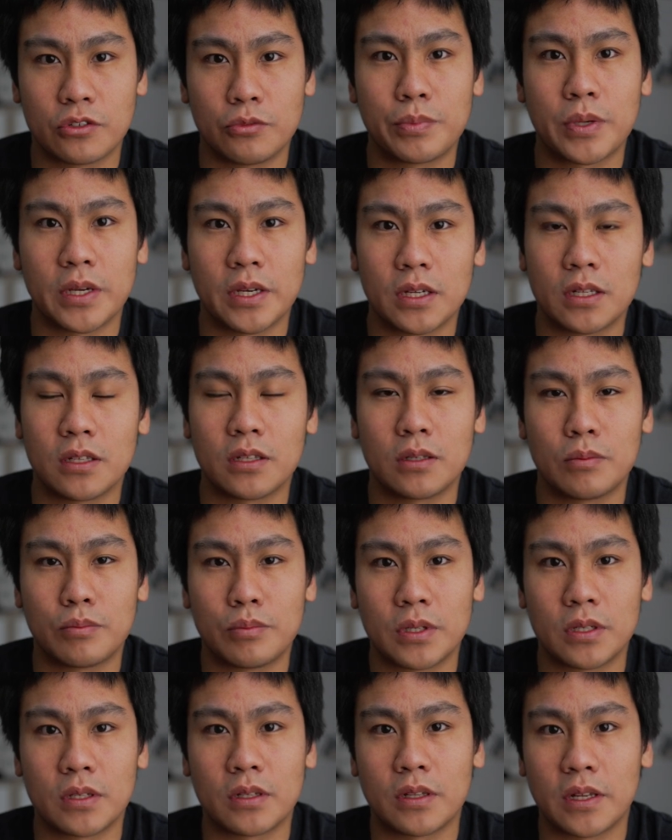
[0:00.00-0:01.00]
you pay a little
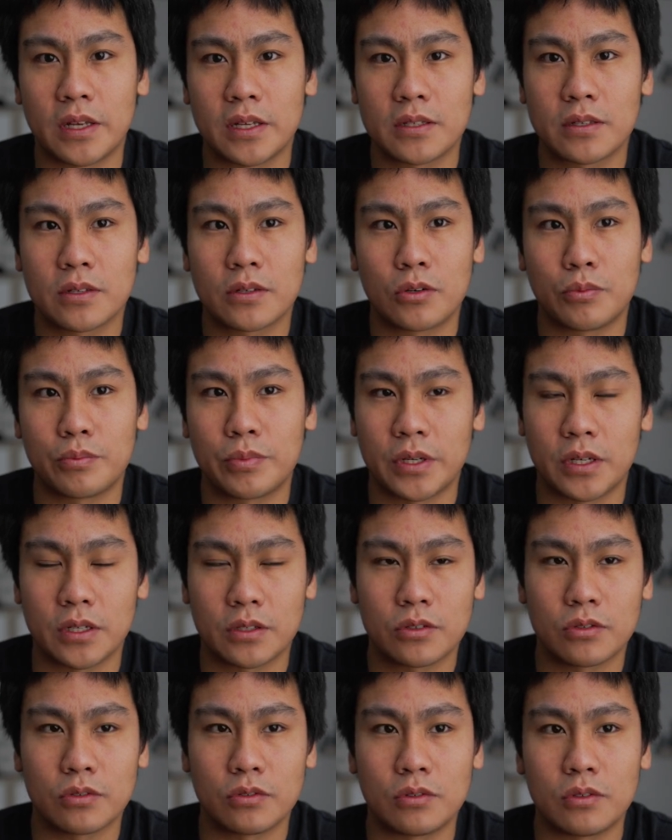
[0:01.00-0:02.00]
bit less compared
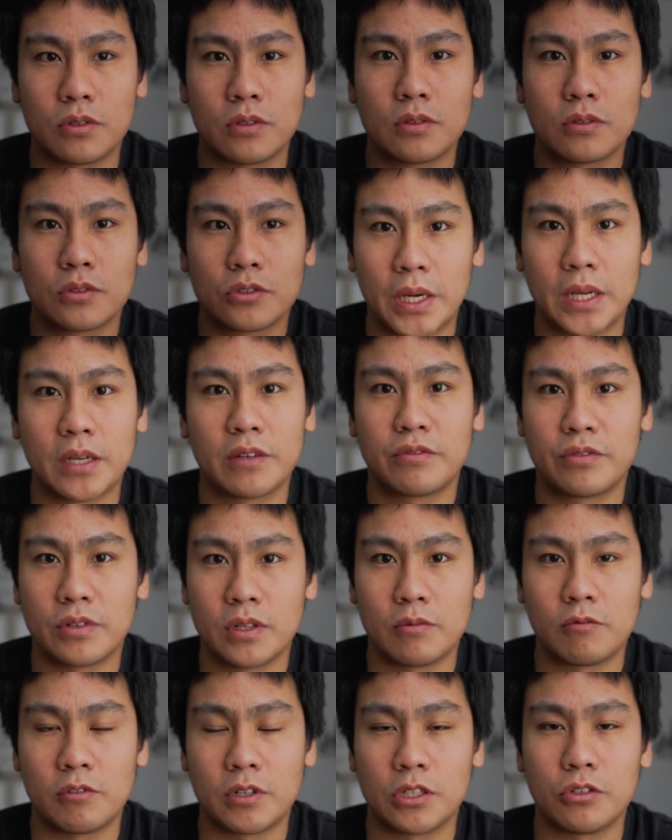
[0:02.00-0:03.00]
to buying
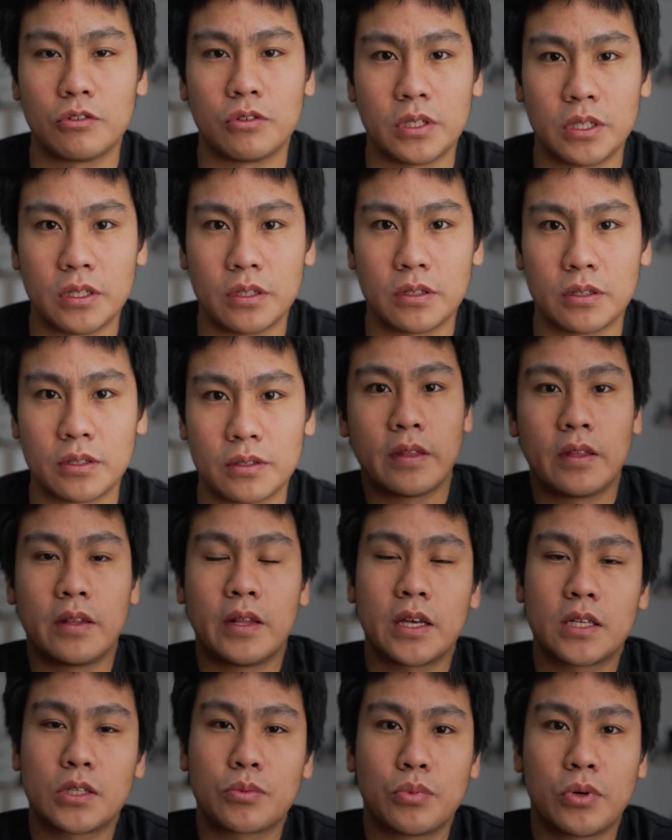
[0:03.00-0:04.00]
film when you need it. The
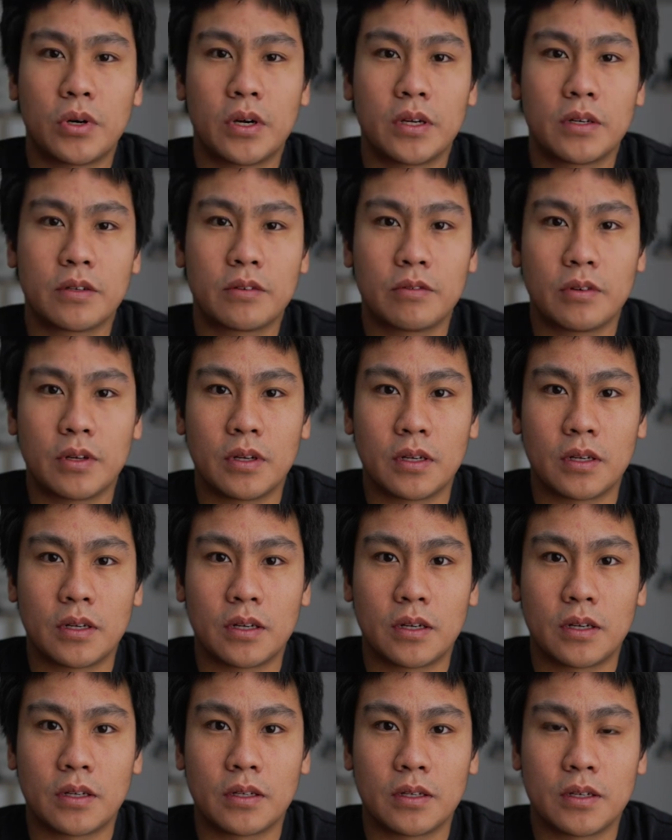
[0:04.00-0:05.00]
next point
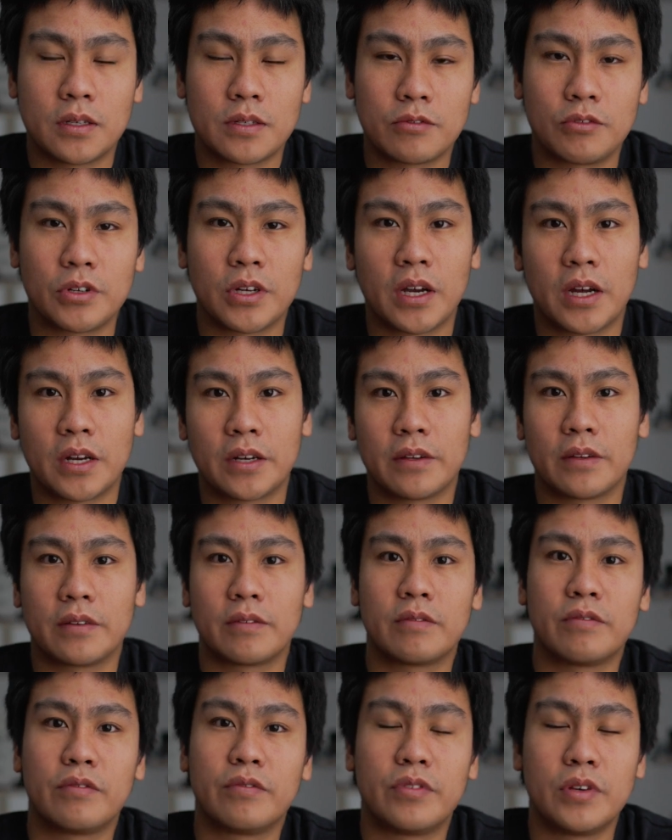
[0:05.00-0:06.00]
is
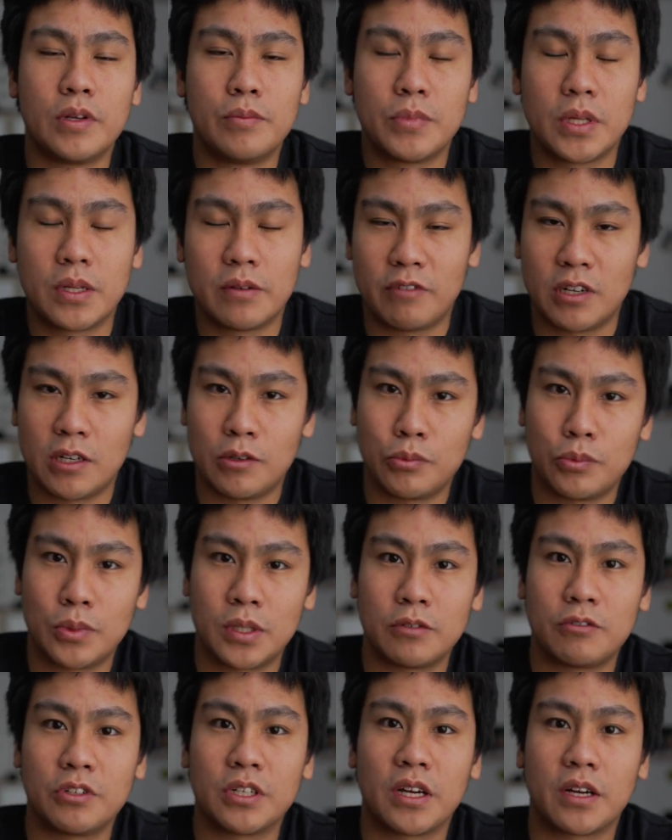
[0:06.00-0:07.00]
regarding film
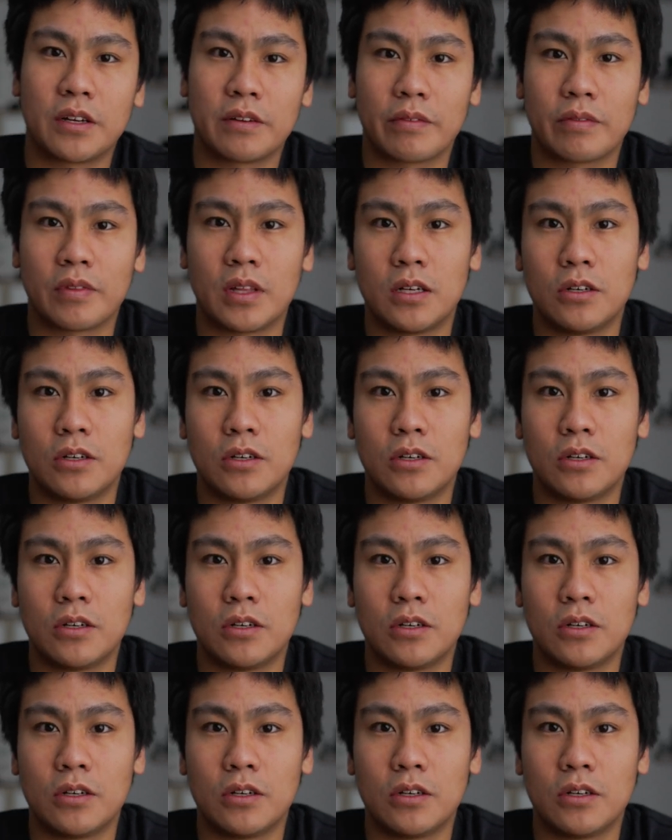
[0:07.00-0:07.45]
development, regarding the